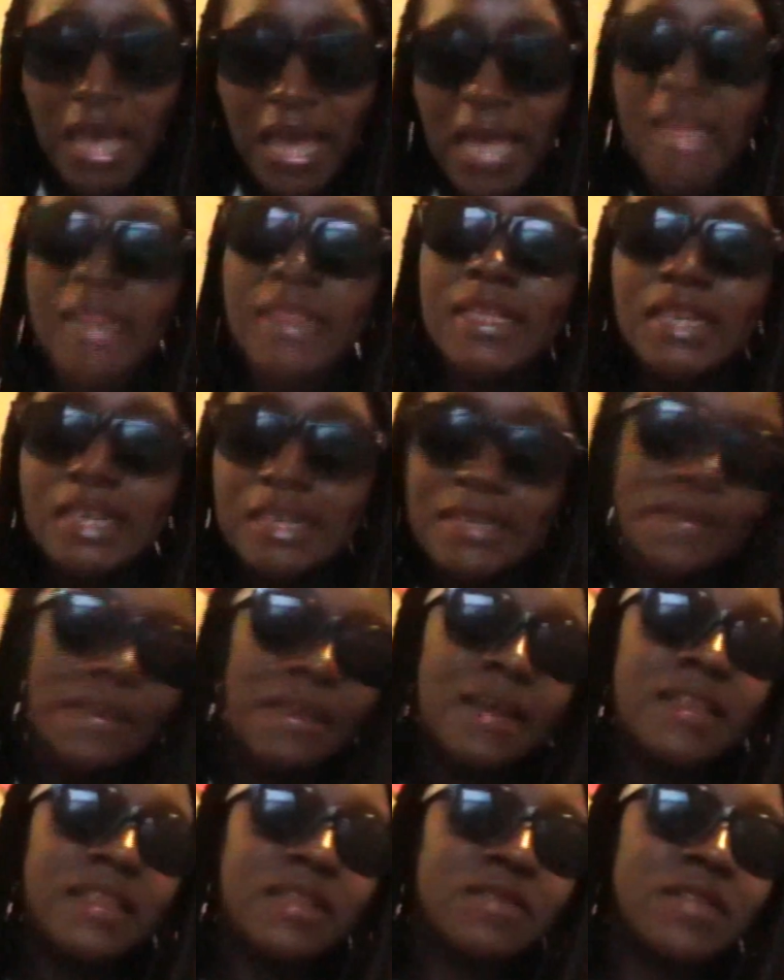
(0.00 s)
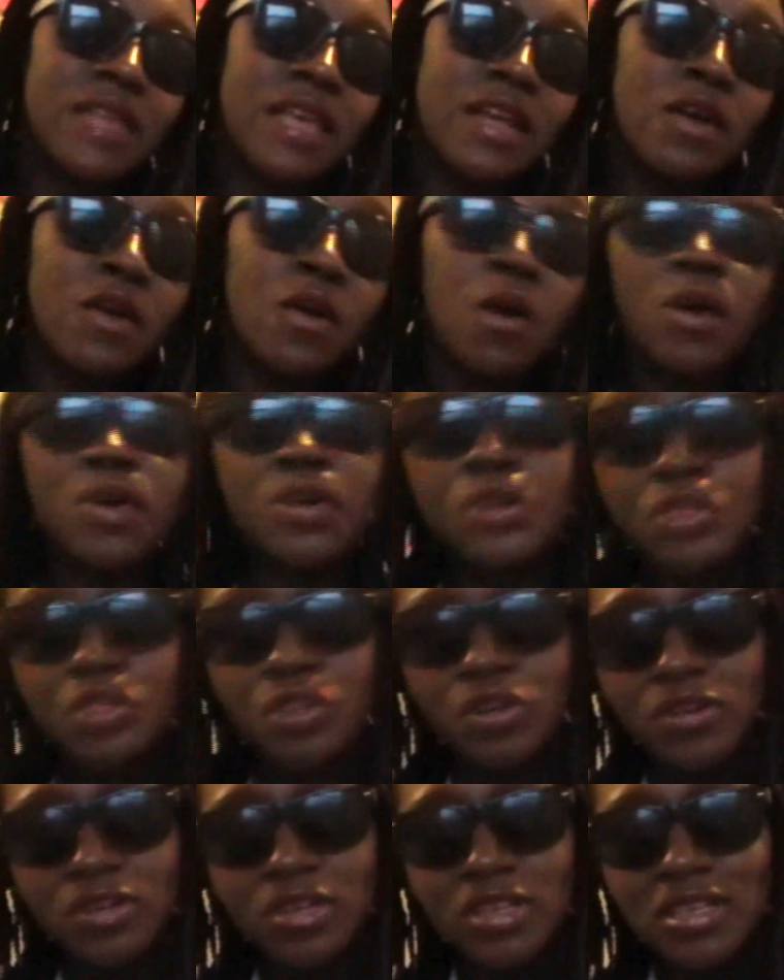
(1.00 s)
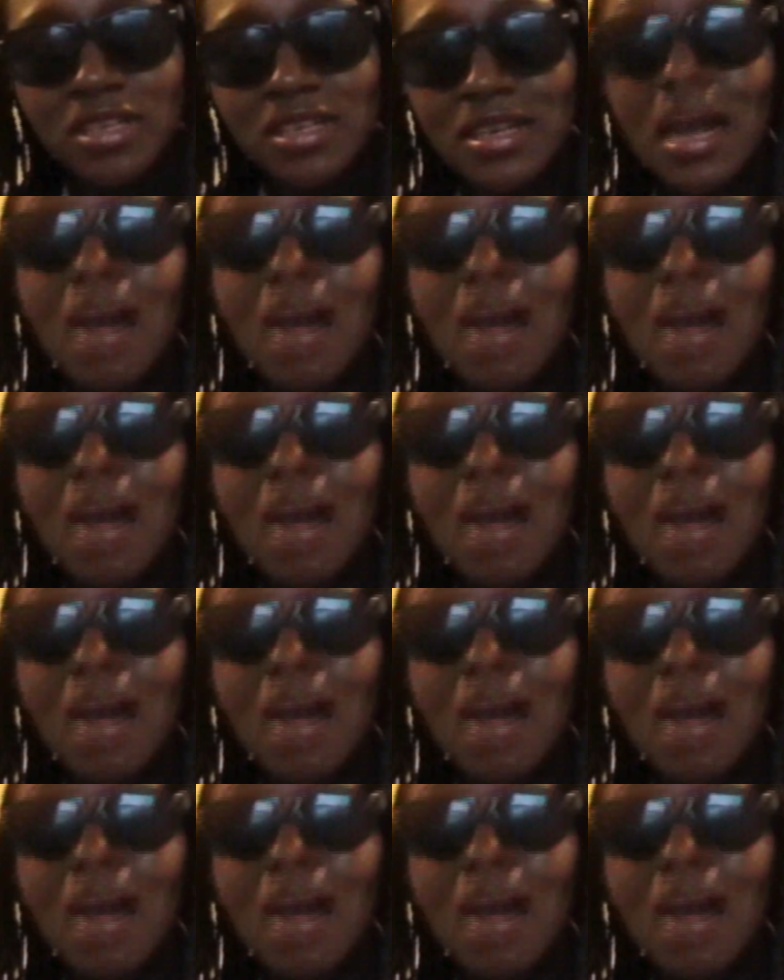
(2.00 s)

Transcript: and they were like, oh, are you thirsty?